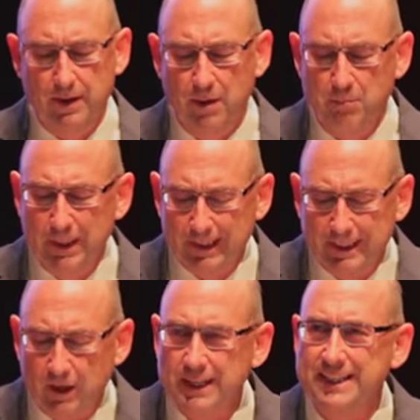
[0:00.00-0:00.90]

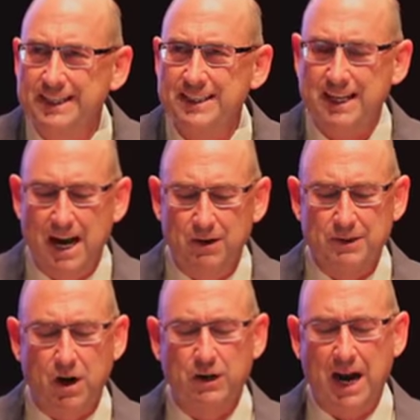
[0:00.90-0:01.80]
Military discounts
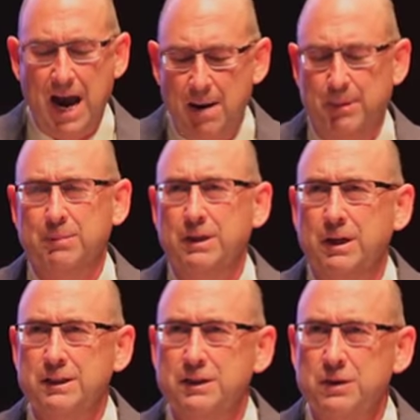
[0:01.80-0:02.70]
are common
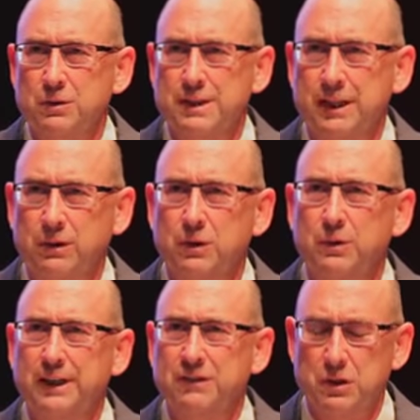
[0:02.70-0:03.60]
because it's no secret who
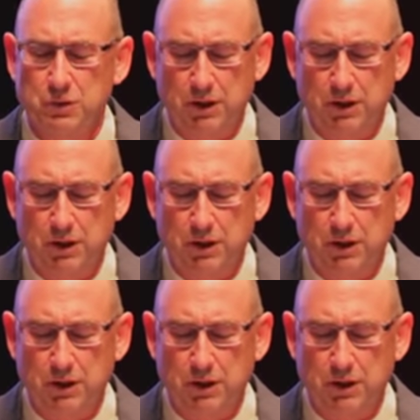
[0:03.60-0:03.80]
keeps those